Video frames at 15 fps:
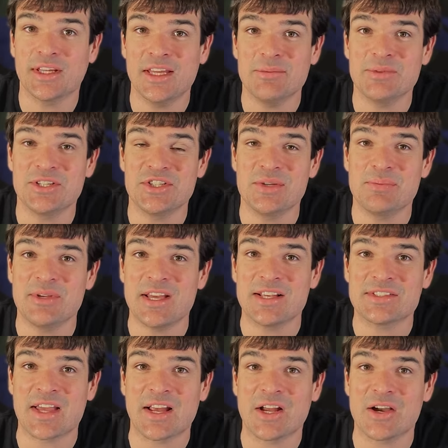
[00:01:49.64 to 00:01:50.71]
to keep the
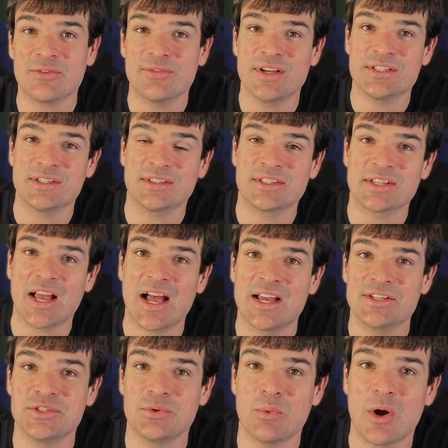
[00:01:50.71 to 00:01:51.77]
GPS icon facing the sky
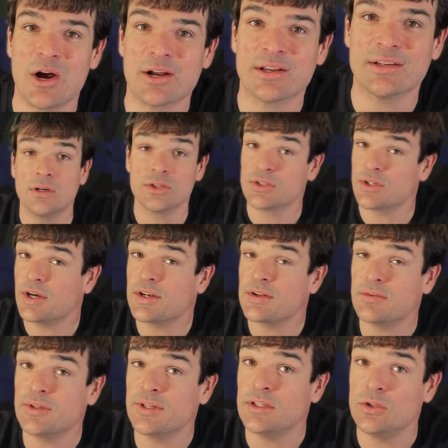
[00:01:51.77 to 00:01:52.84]
as you walk.
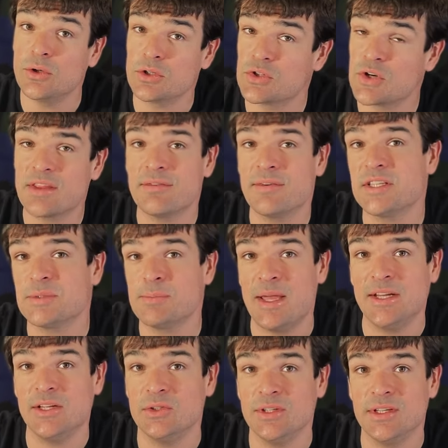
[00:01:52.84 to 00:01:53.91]
Alternatively, you can draw the fence
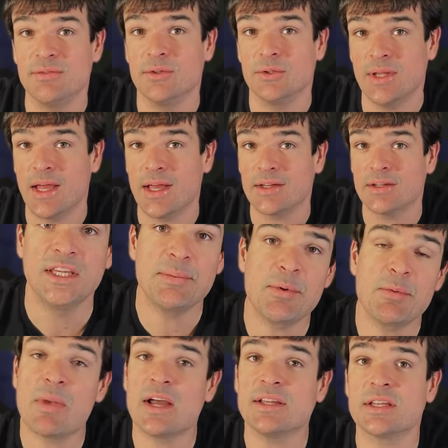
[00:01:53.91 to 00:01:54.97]
manually if you'd like. Keep
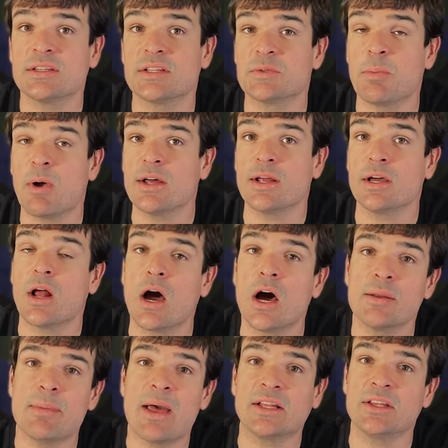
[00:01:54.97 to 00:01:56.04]
in mind that the SpotOn
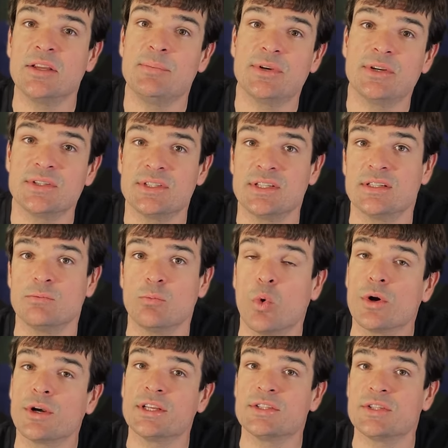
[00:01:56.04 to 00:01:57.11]
automatically builds in
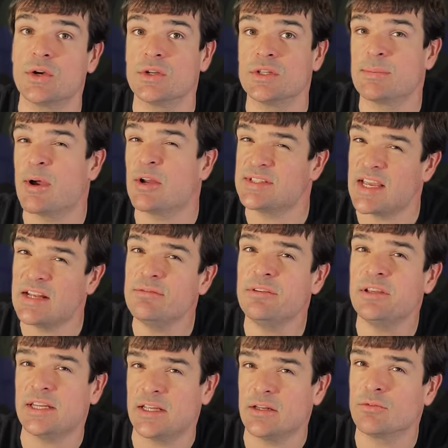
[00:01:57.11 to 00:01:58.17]
warning zones about 10
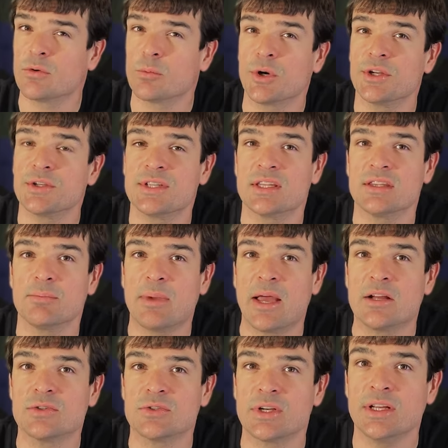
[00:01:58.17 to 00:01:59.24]
feet in from where you set the
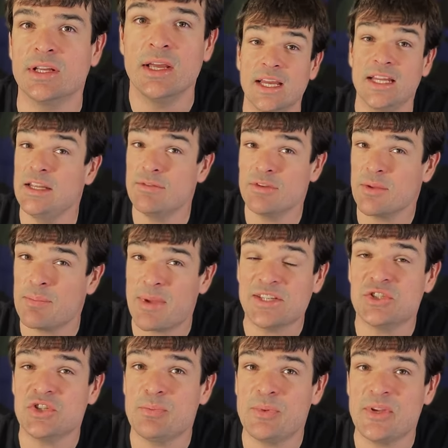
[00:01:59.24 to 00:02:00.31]
boundary, and even the
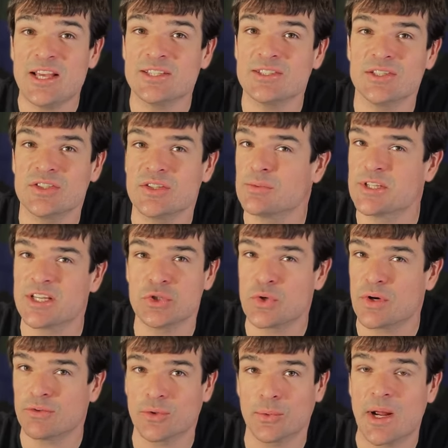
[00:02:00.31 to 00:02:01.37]
best GPS systems can
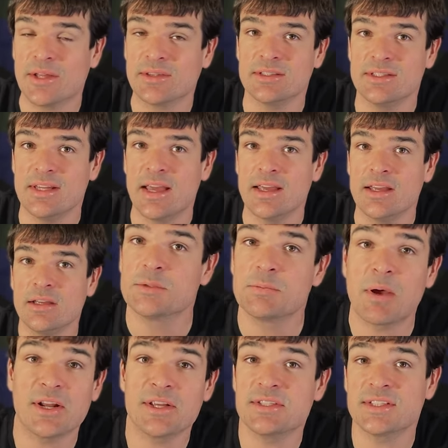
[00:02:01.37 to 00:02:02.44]
drift throughout the day.
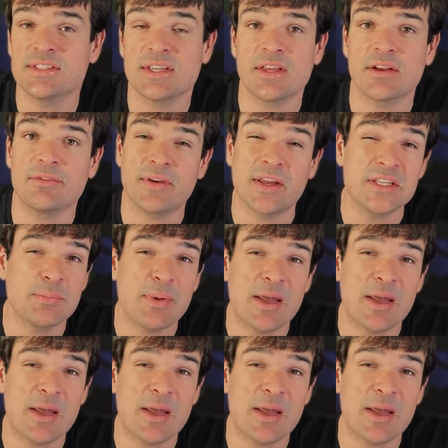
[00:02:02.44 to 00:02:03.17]
SpotOn says that their fence